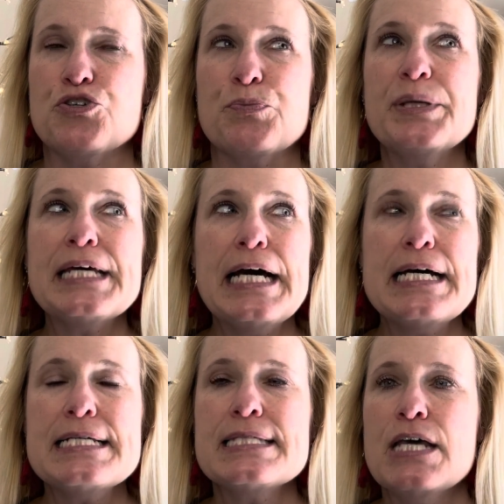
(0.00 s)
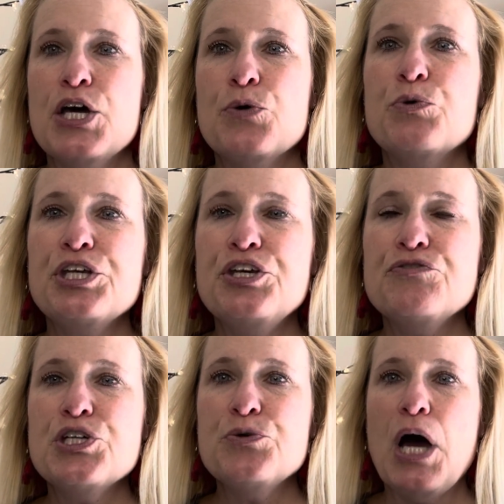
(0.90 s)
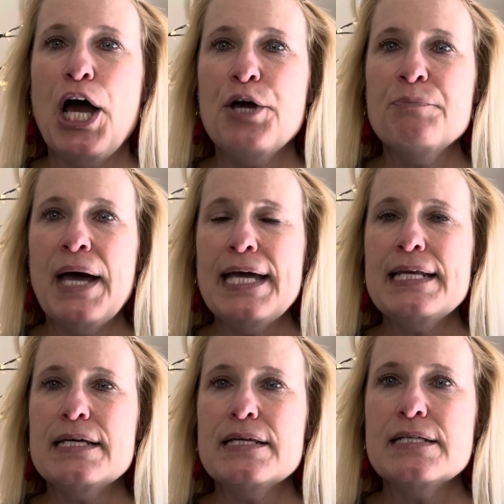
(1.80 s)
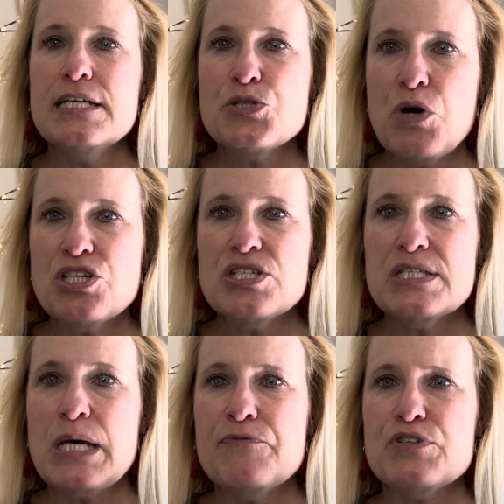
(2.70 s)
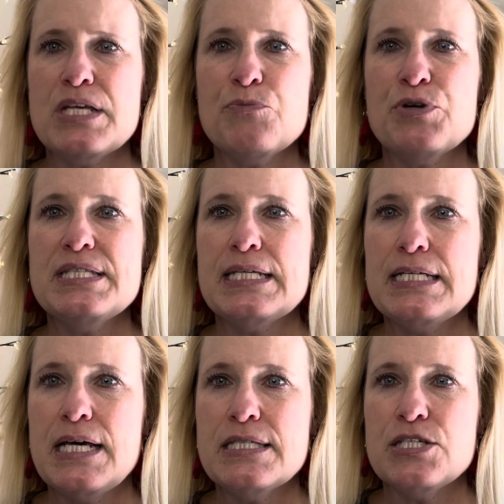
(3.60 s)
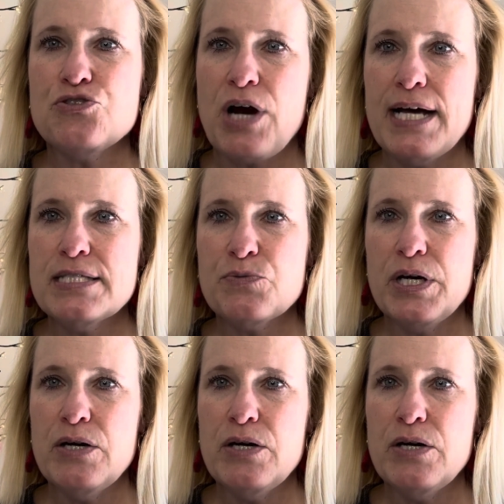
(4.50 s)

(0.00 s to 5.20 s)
because when you do homemade dishwashing soap, for some reason it doesn't dry as well.